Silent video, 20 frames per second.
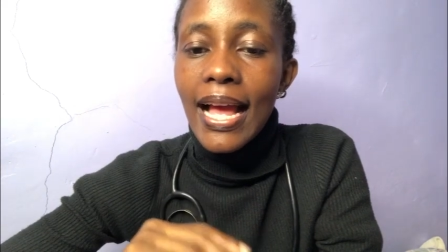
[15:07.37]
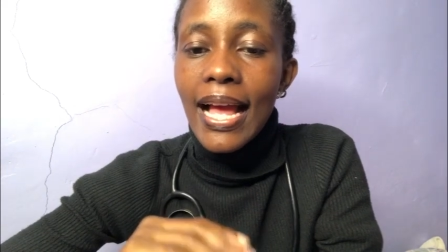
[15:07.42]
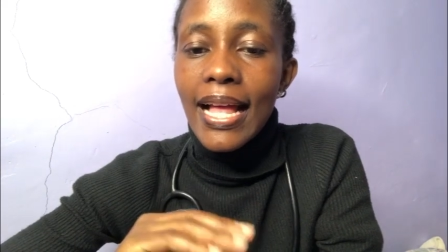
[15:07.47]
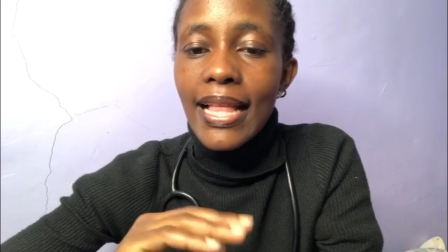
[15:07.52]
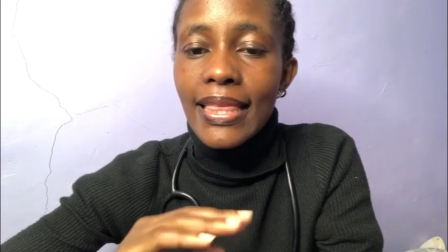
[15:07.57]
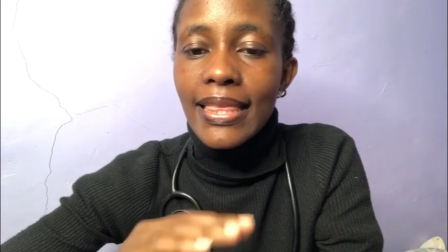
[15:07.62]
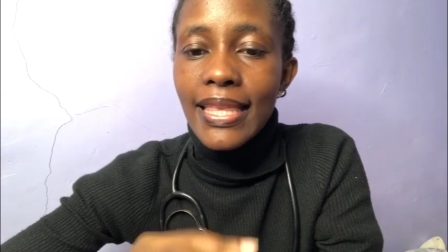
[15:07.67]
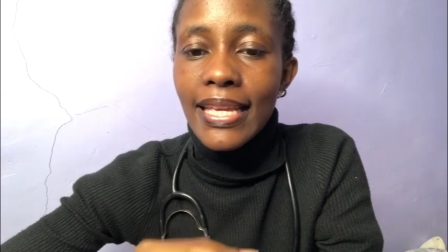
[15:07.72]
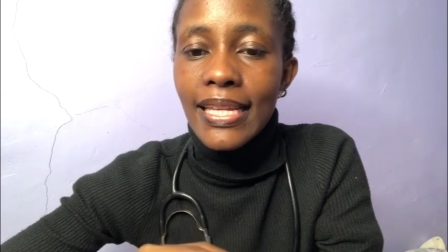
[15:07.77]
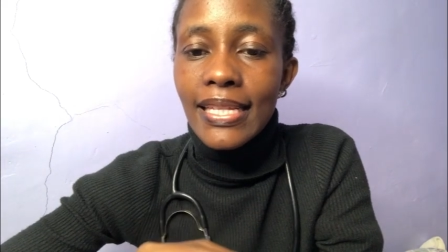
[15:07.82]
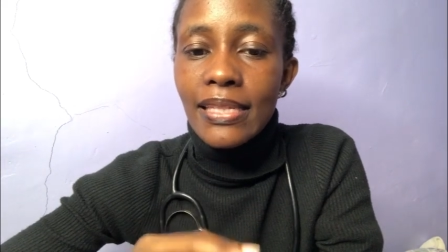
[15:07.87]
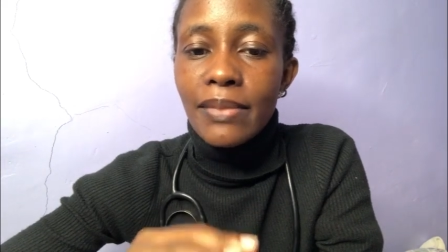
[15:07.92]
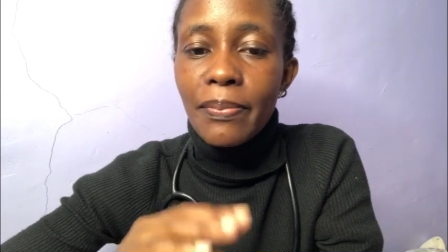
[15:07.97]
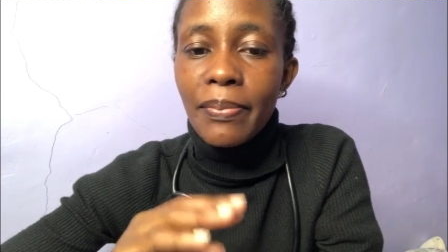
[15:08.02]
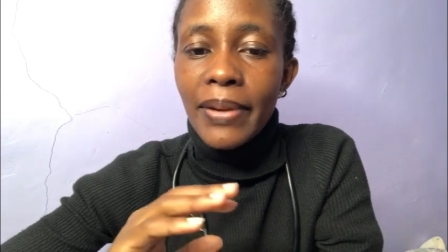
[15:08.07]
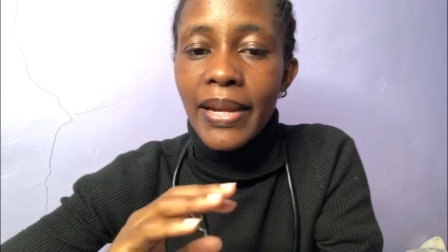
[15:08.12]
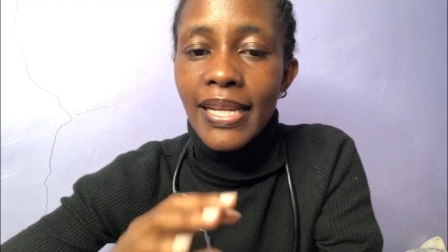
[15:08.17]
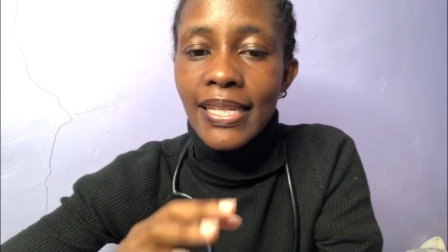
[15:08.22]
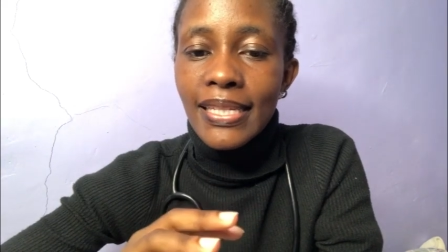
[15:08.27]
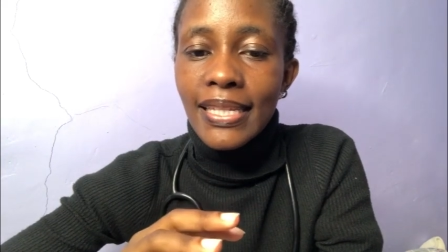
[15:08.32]
This
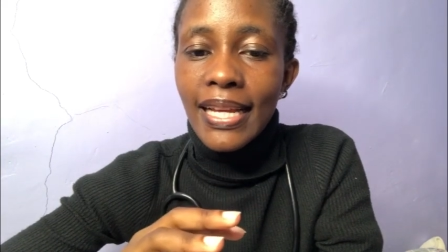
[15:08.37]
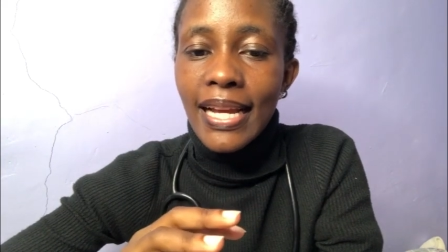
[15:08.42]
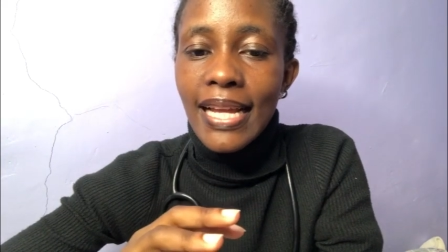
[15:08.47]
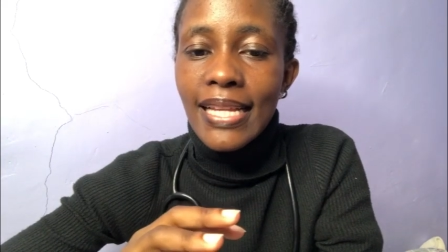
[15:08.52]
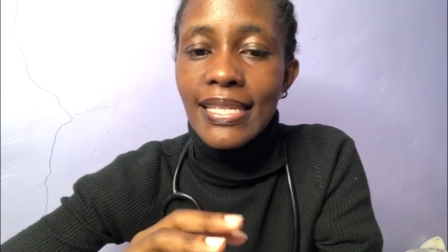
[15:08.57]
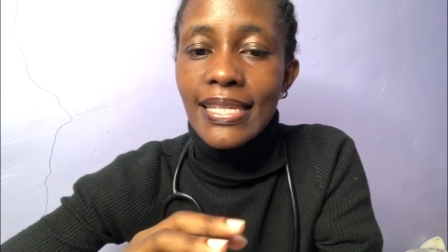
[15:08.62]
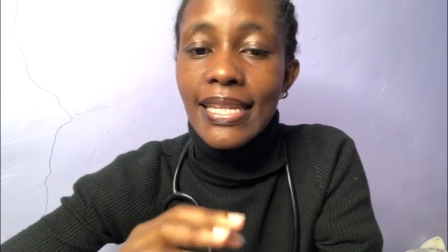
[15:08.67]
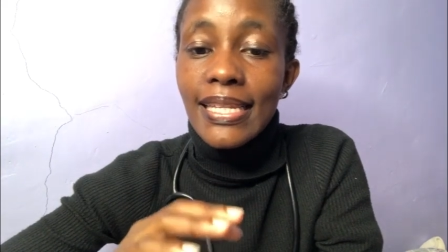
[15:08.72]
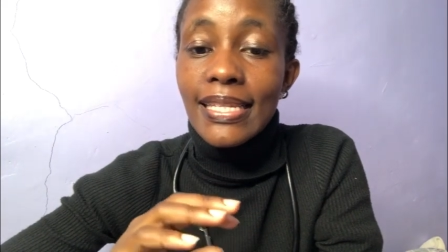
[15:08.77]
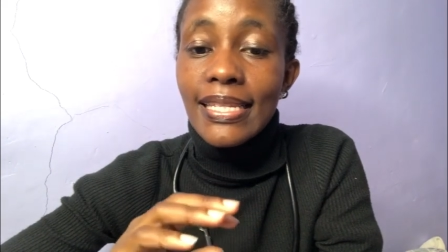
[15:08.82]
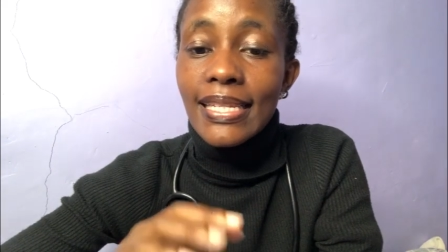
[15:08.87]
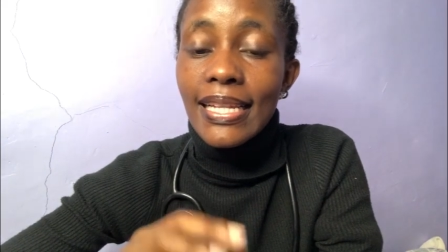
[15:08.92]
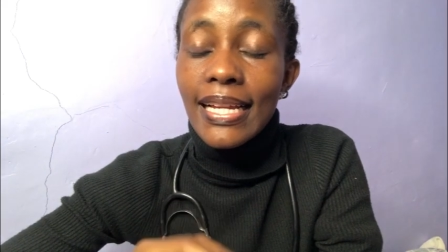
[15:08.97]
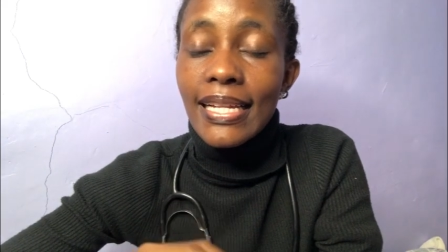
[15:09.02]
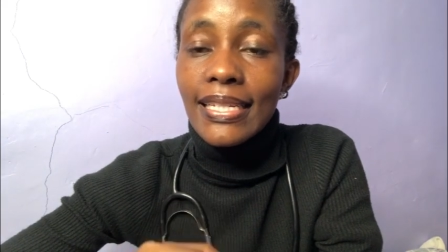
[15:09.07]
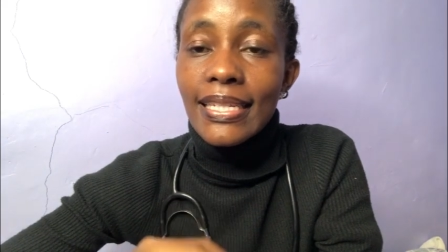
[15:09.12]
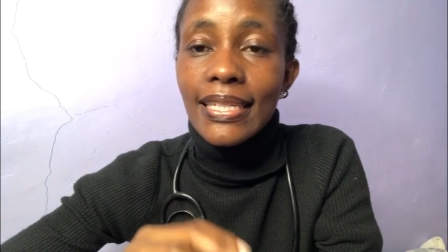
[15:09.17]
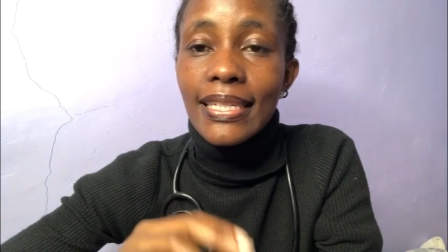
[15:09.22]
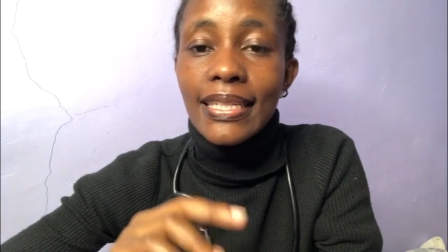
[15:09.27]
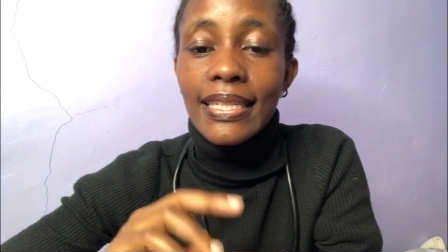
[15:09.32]
breast cancer starts
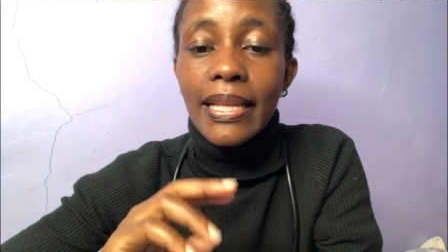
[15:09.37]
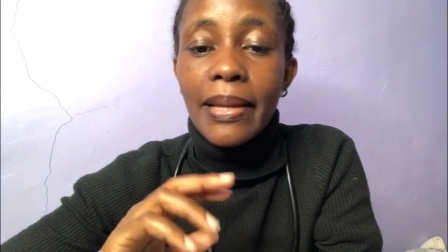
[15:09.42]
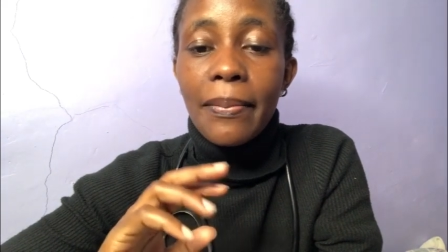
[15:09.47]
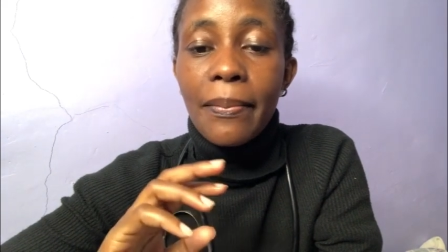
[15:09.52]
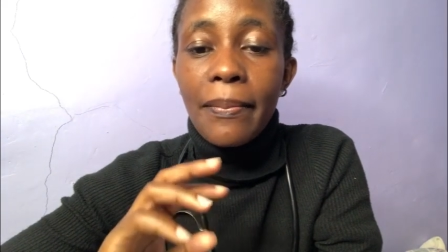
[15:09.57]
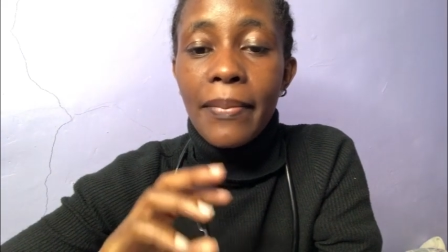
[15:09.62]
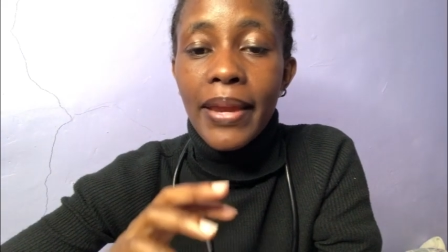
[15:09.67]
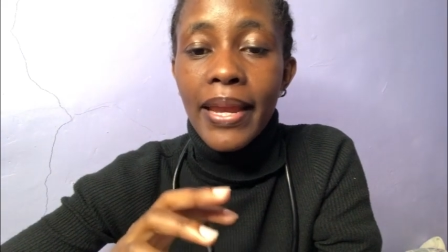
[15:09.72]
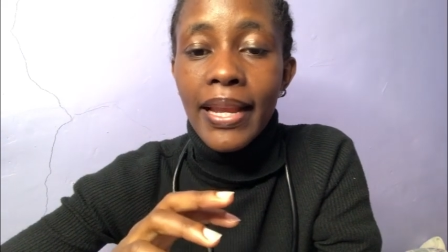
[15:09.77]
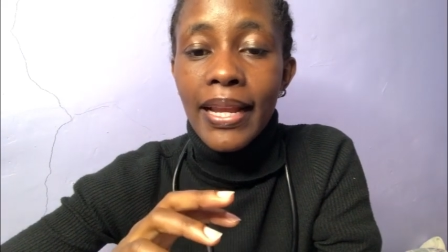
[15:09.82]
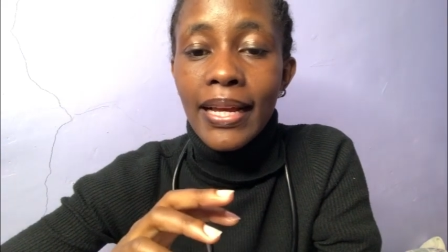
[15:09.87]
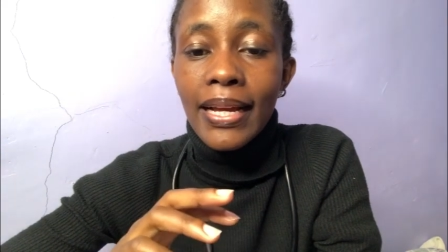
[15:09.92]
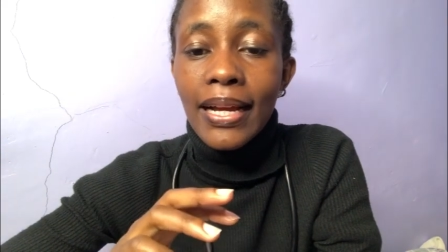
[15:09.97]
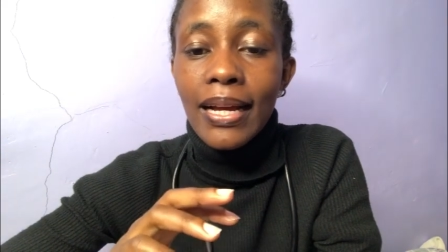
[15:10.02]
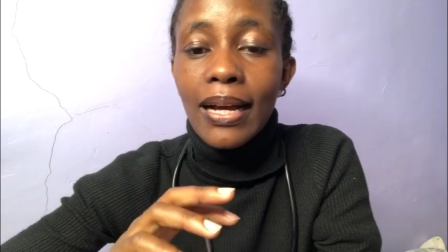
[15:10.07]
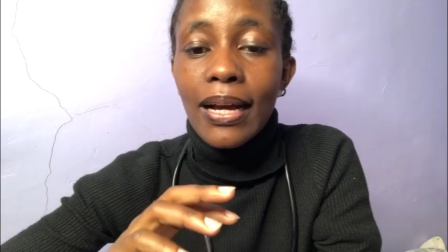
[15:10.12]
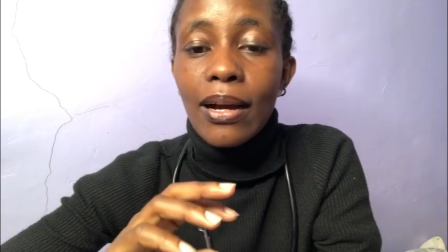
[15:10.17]
in the milk